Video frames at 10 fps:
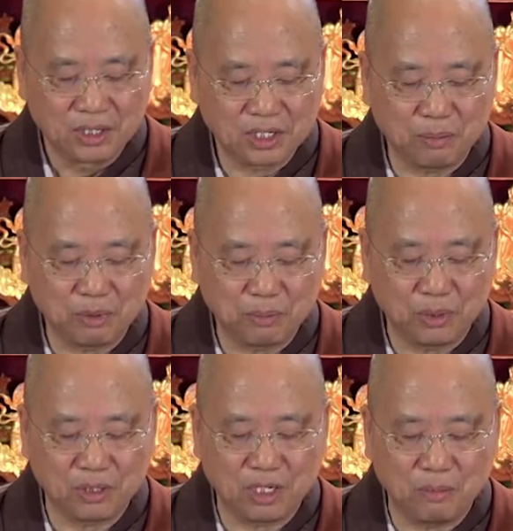Simply
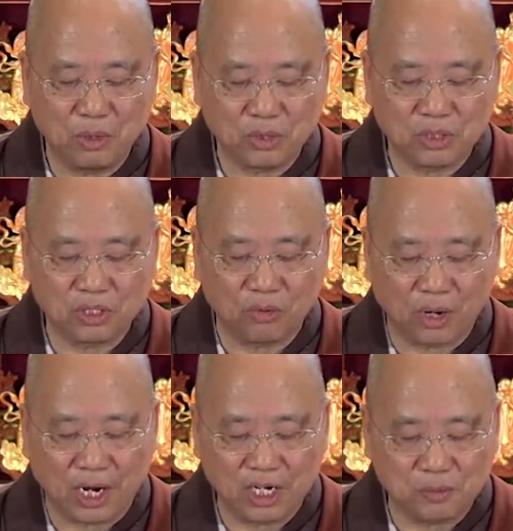put, emotions
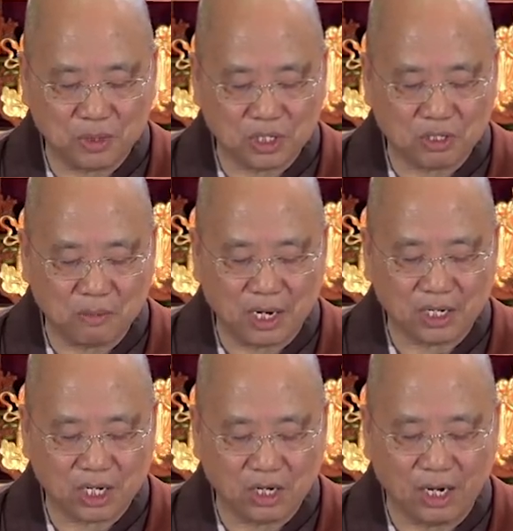arise because the
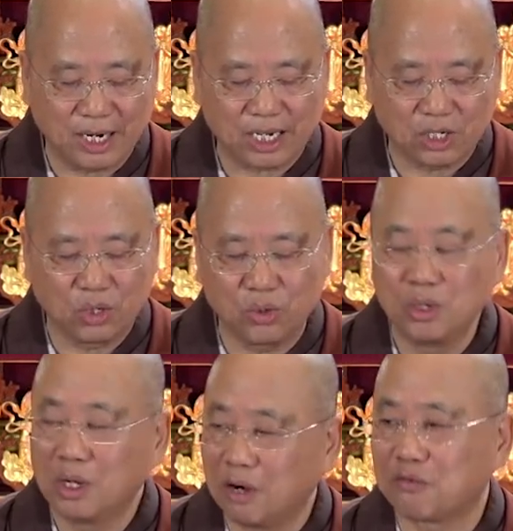mind cannot let
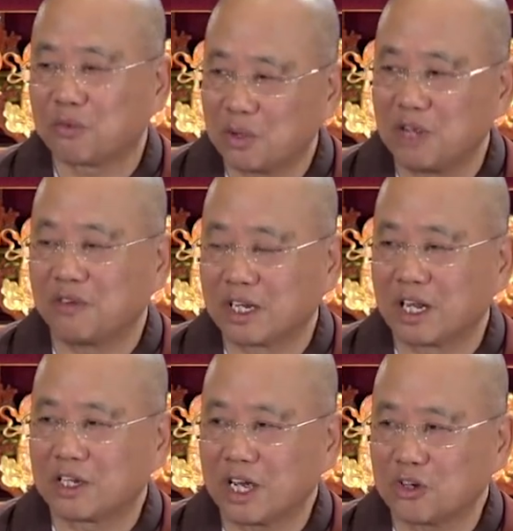go of craving and
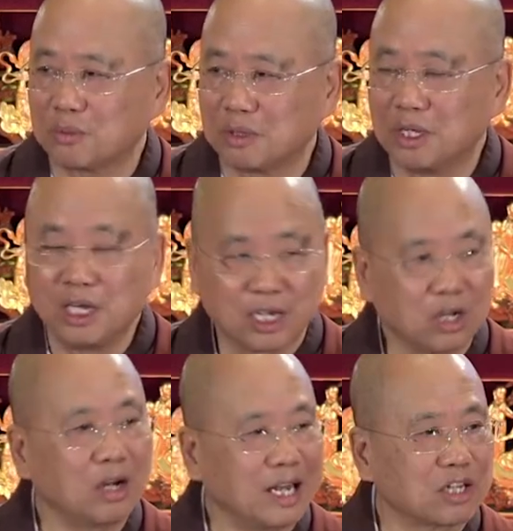attachment,
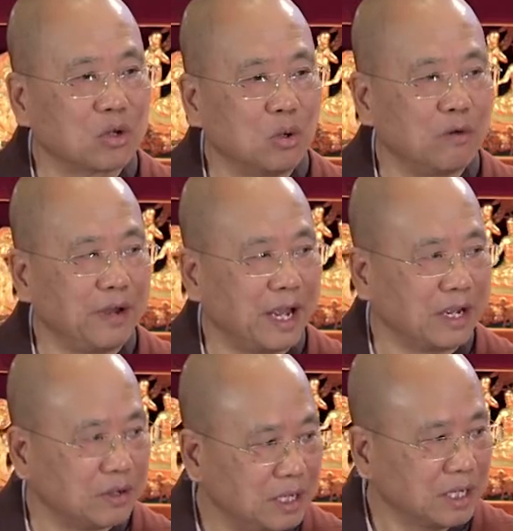cannot let go of
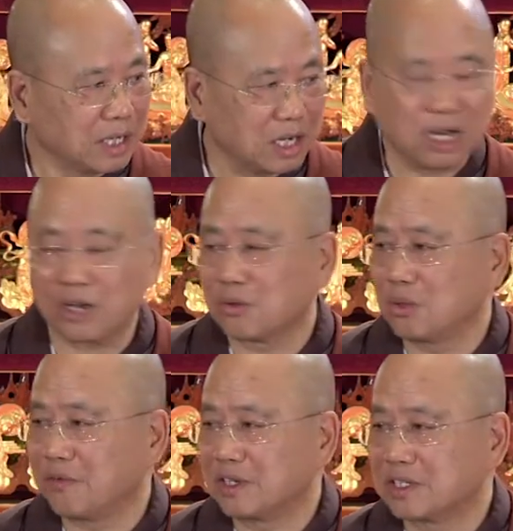anger, cannot let
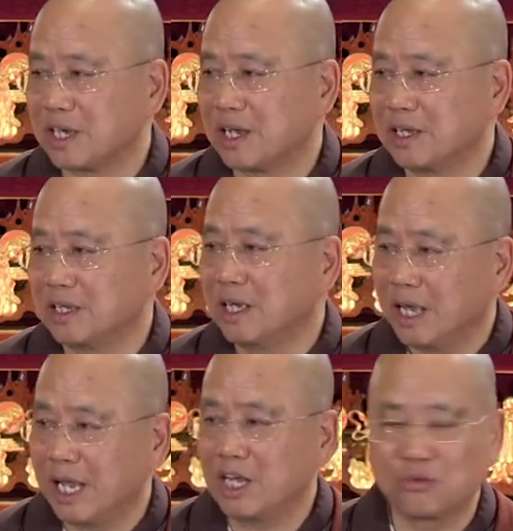go of anxiety,
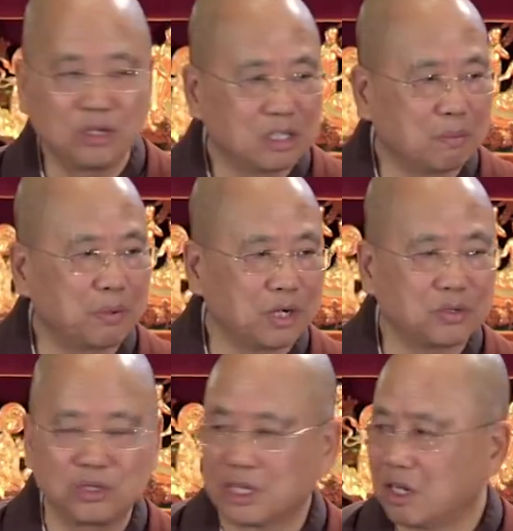hatred,
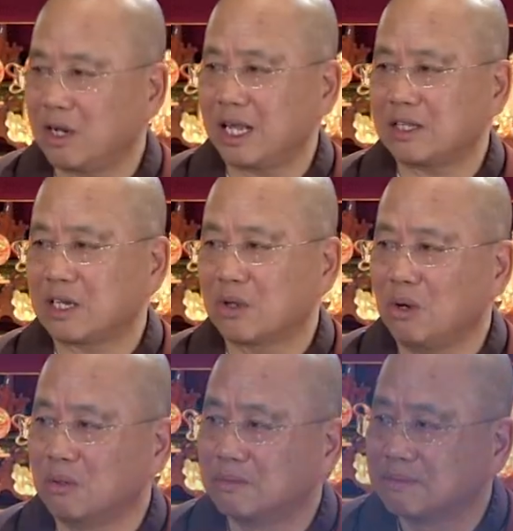depression. You cannot let that
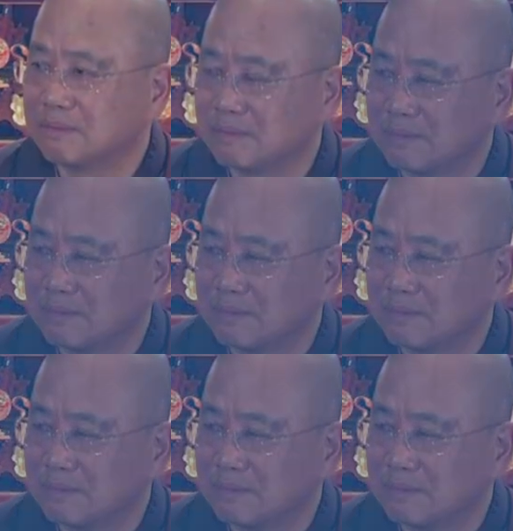go.